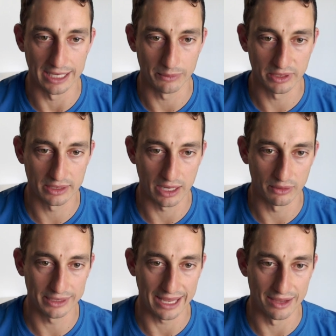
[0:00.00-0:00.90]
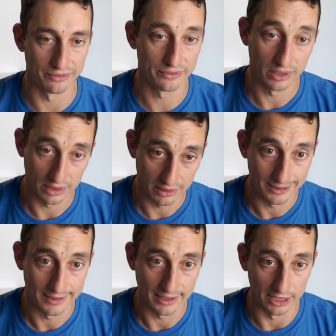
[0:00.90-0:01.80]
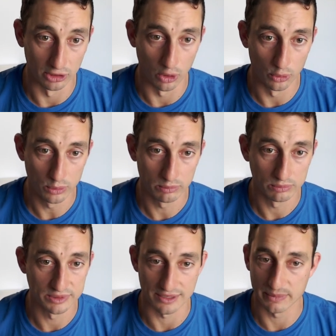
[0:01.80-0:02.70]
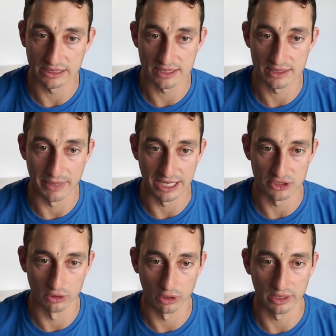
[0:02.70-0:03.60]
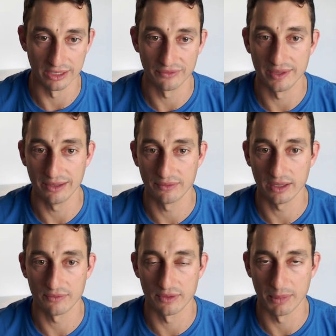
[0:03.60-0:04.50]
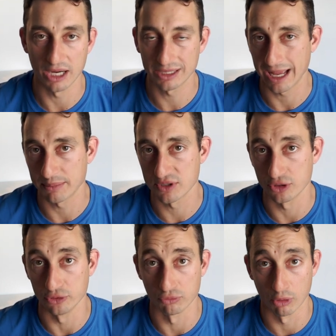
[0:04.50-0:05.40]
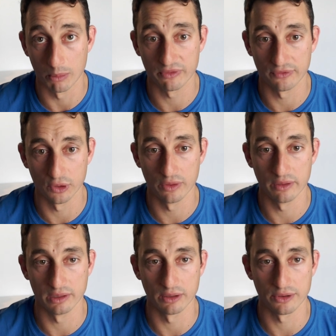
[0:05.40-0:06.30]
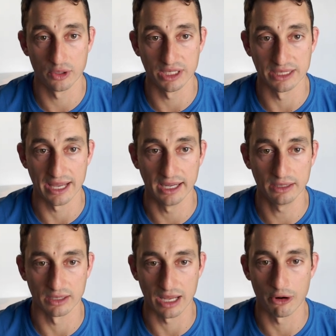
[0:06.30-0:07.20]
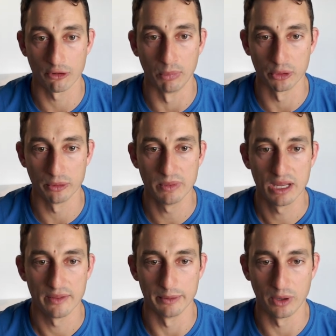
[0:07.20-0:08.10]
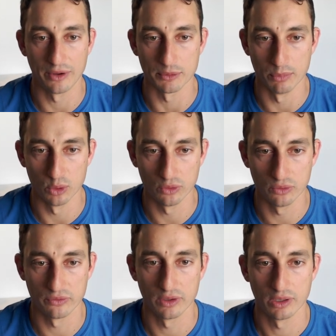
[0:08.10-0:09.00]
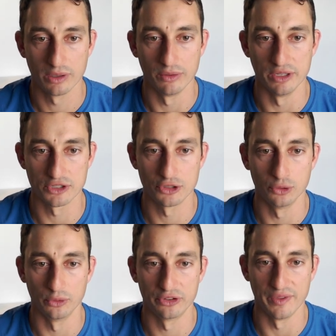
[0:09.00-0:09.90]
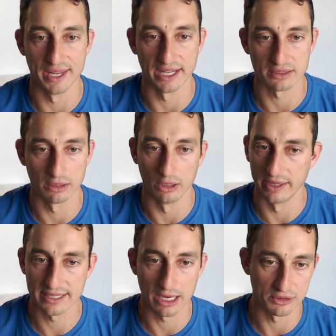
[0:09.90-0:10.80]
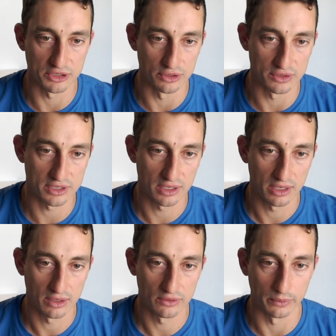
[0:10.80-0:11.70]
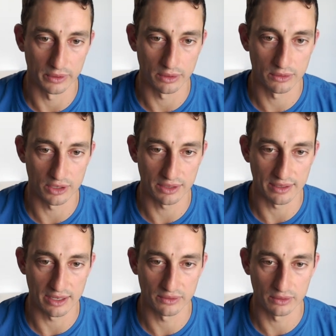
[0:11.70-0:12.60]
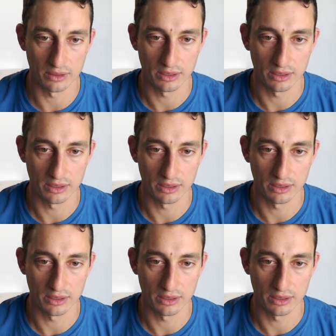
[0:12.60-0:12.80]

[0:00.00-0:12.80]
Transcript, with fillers: we currently have a low. Doesn't mean it's the major low. And if, if, if the market happens to drop further than thirty K, the current bottom, then we'll have to move this tool to the next low. That's how it's used. So we're at thirty thousand